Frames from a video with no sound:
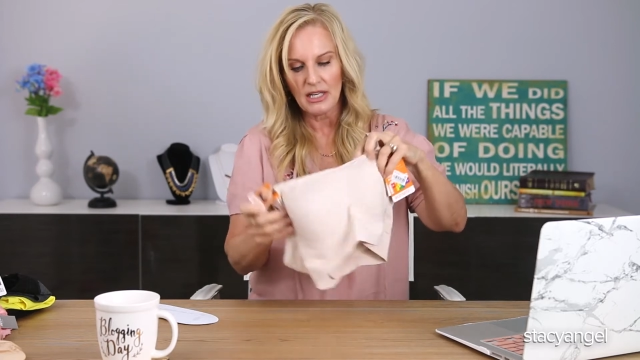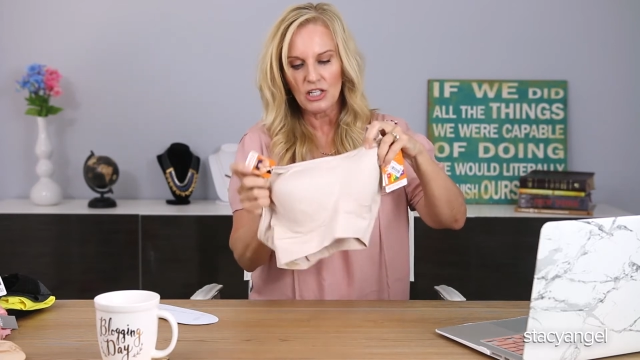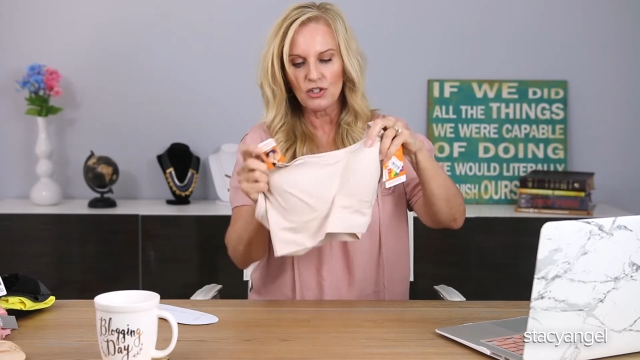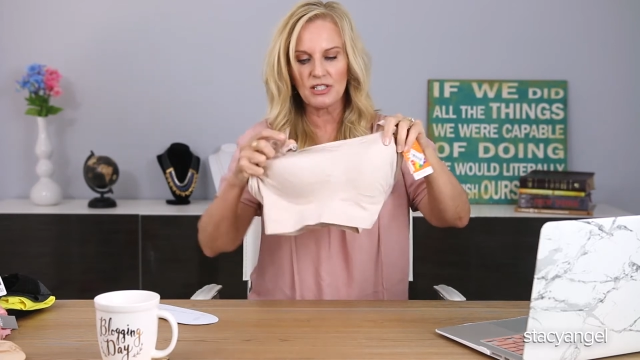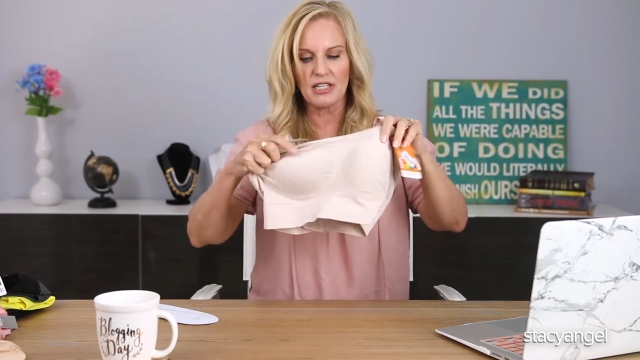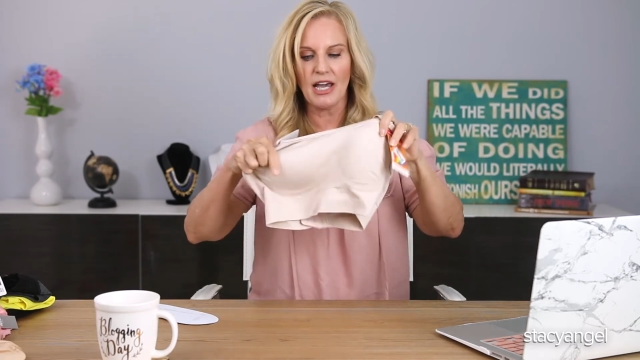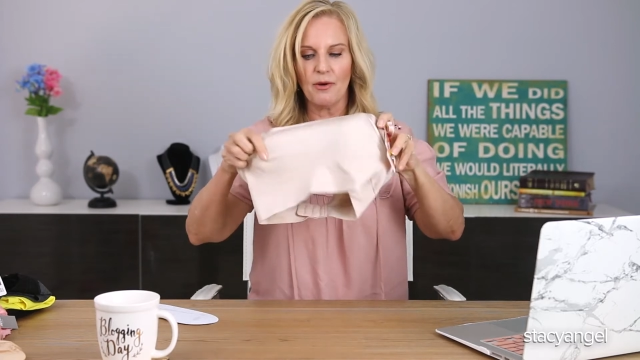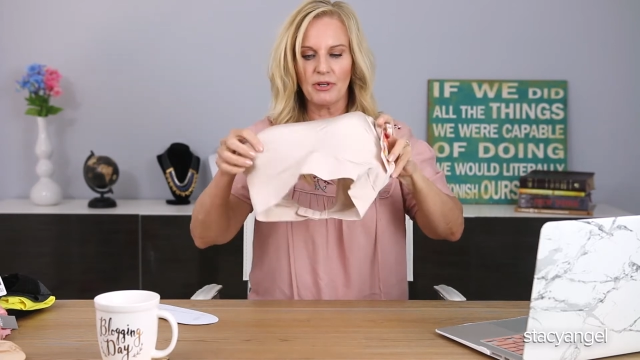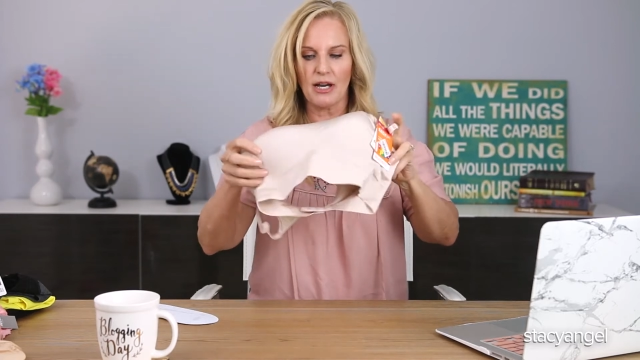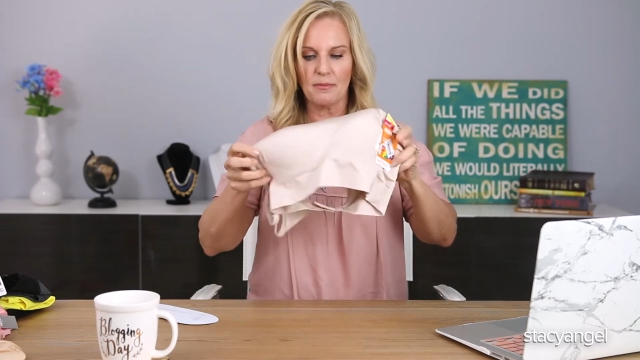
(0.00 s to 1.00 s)
you see
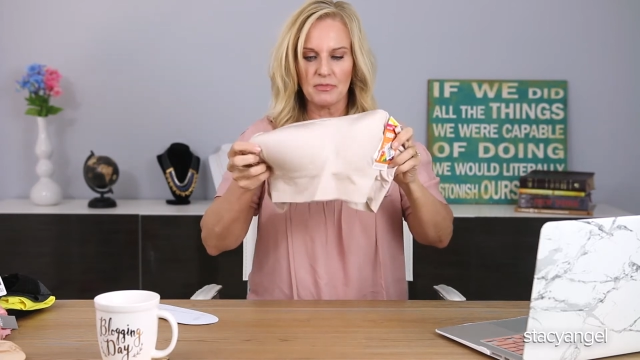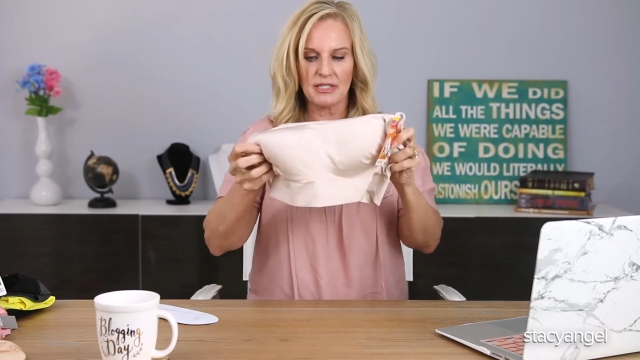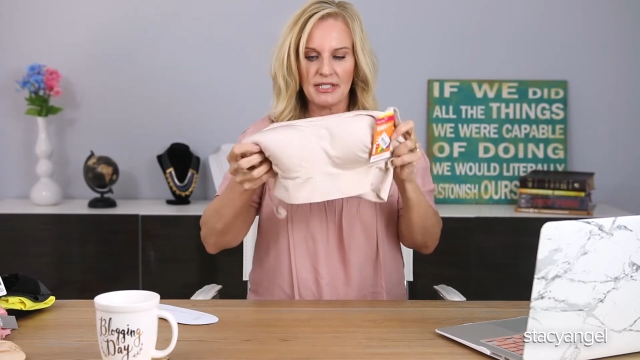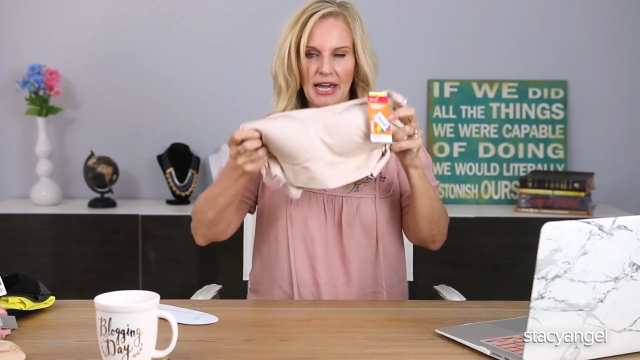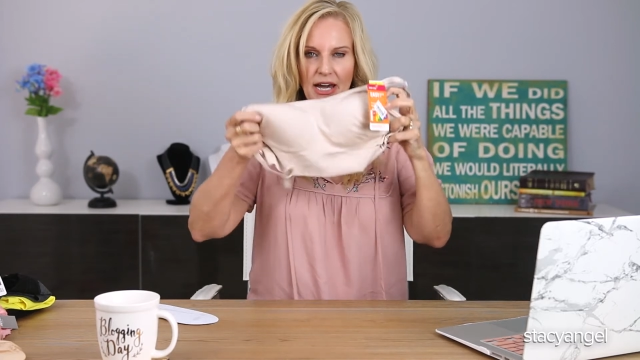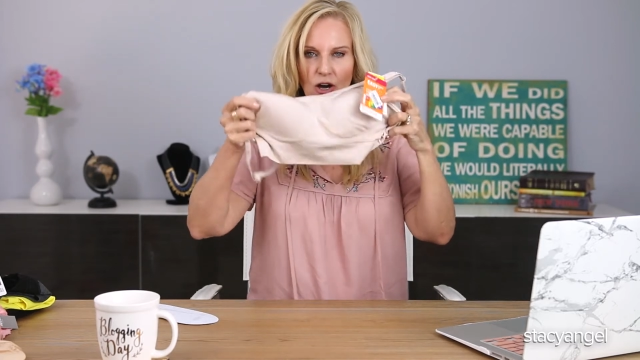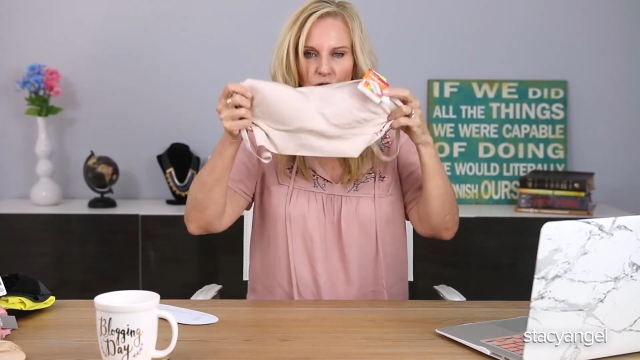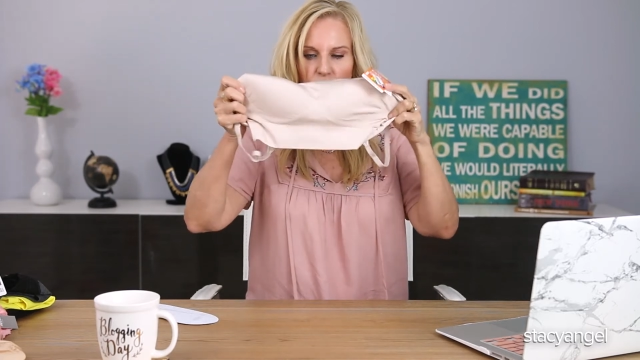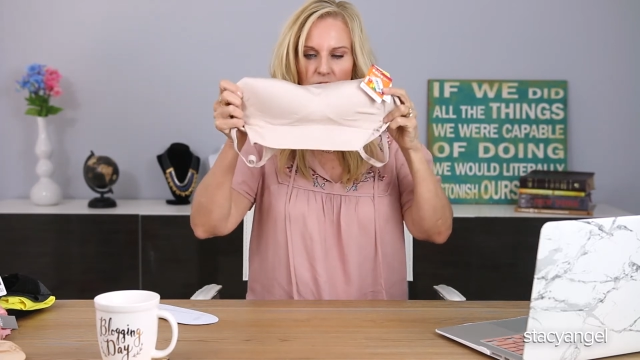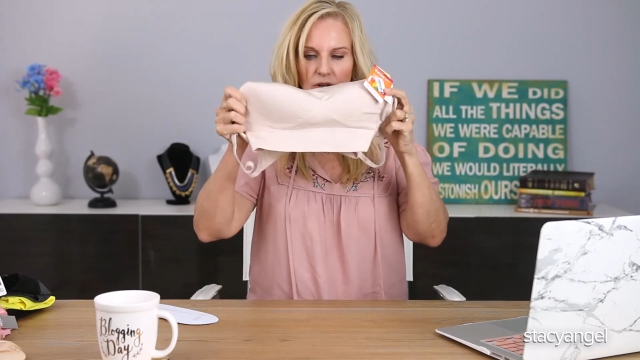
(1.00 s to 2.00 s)
how it comes
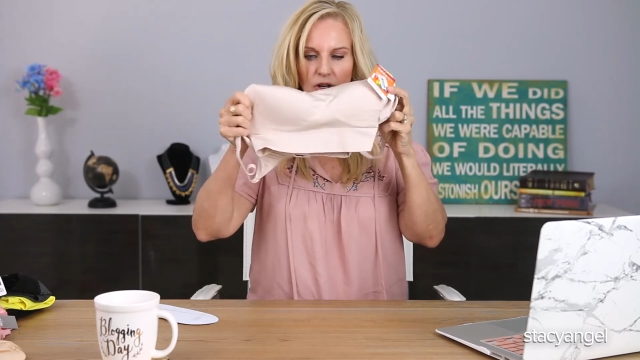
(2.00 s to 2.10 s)
down